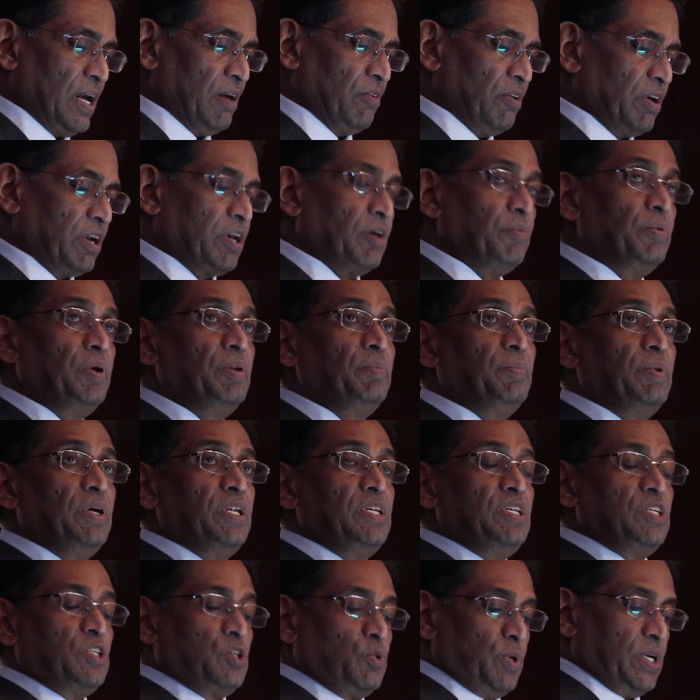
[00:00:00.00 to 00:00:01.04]
Our
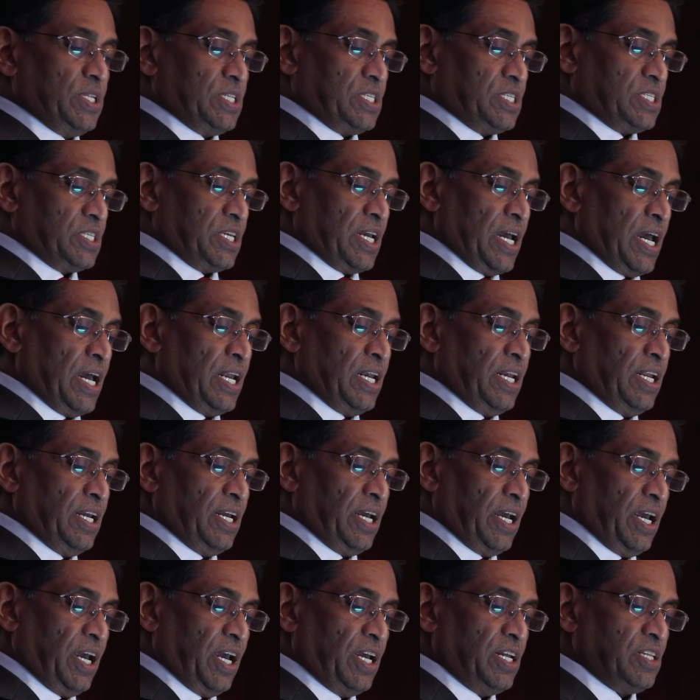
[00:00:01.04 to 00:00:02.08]
commitment towards ending
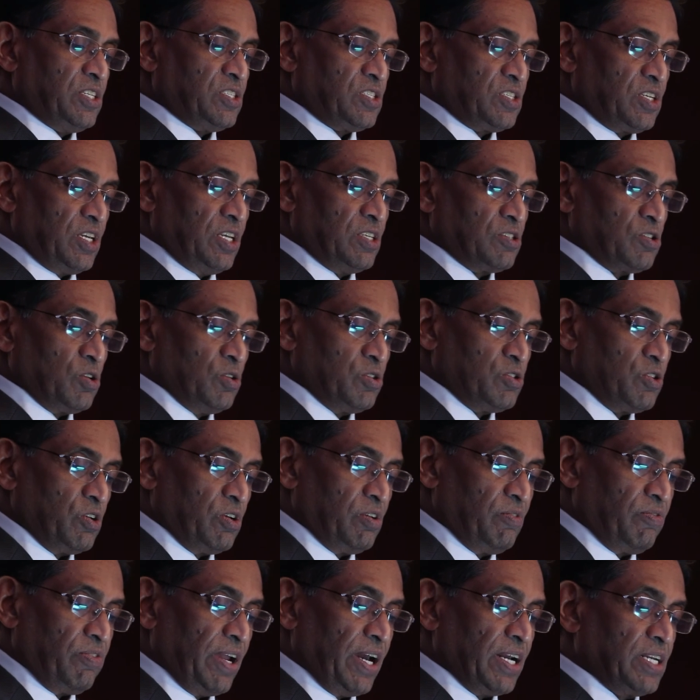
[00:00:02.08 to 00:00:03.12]
AIDS is also
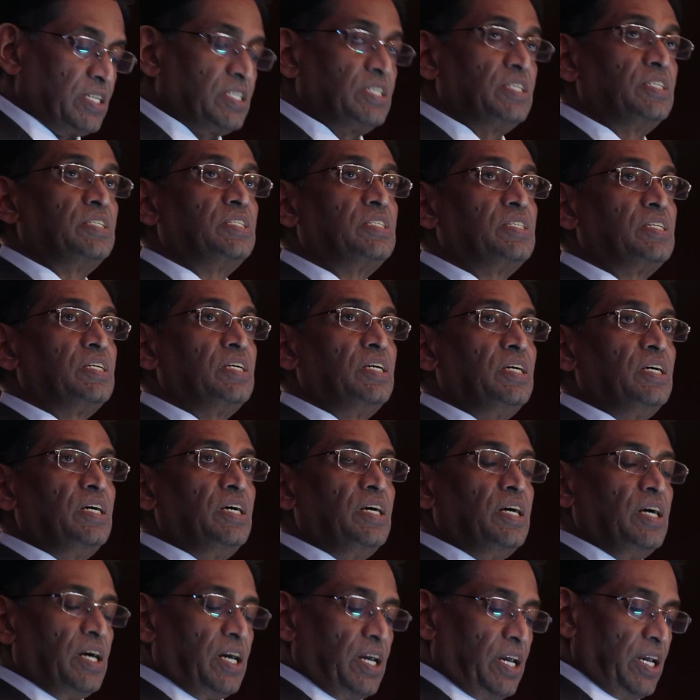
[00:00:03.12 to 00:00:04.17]
reflected
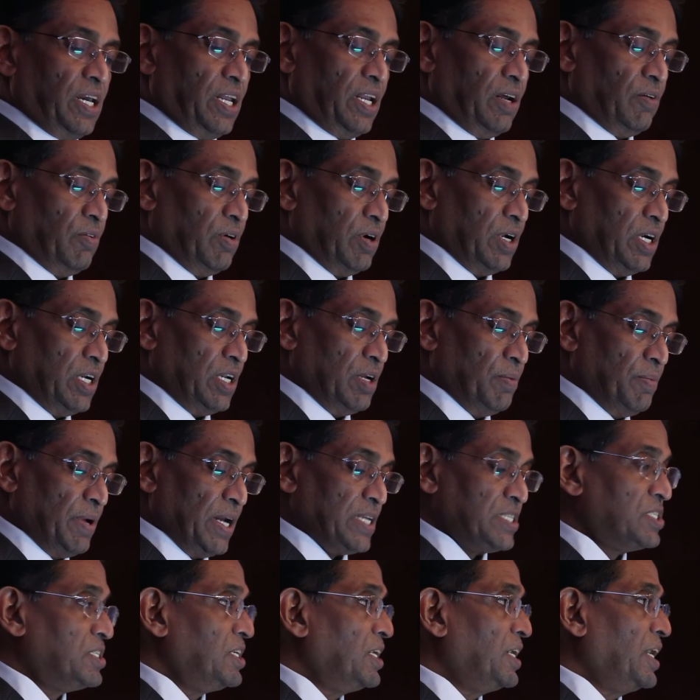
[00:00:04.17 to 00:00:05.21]
in our
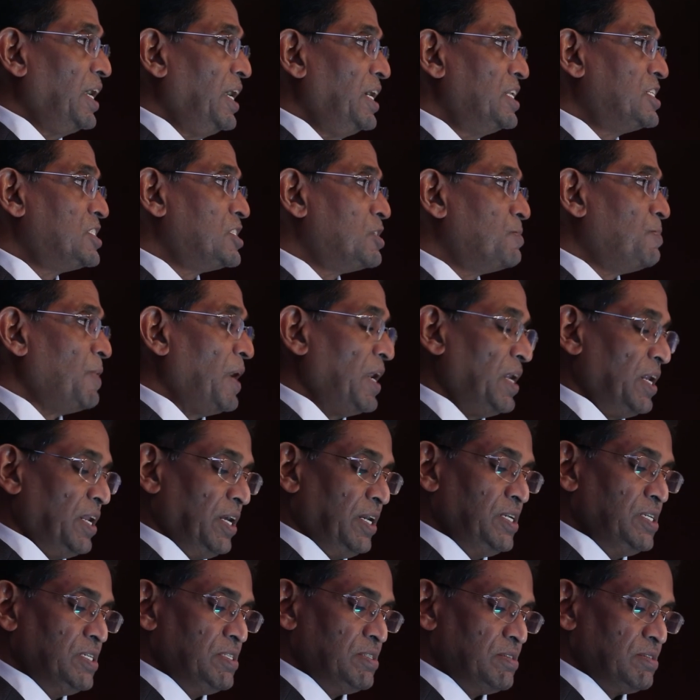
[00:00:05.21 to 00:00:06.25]
domestic AIDS
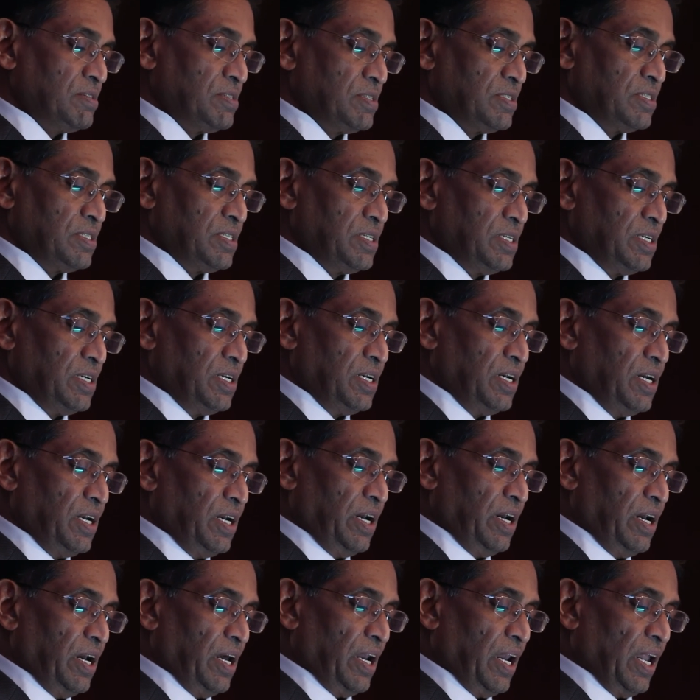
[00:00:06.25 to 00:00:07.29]
spending.
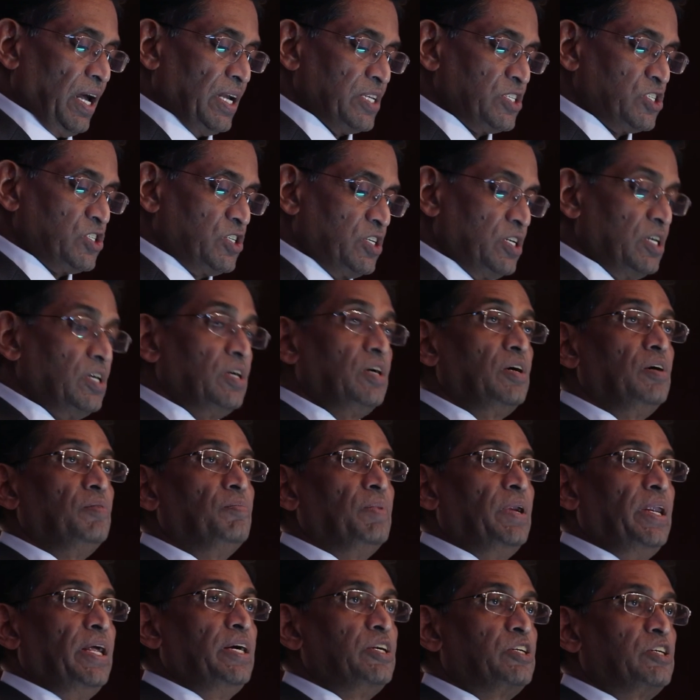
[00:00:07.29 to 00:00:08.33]
And last year,
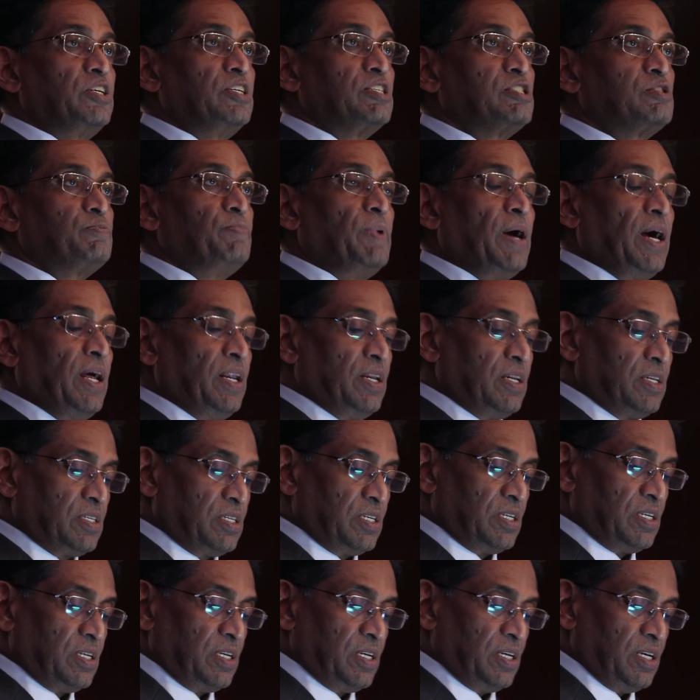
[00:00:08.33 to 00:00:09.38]
Malaysia spent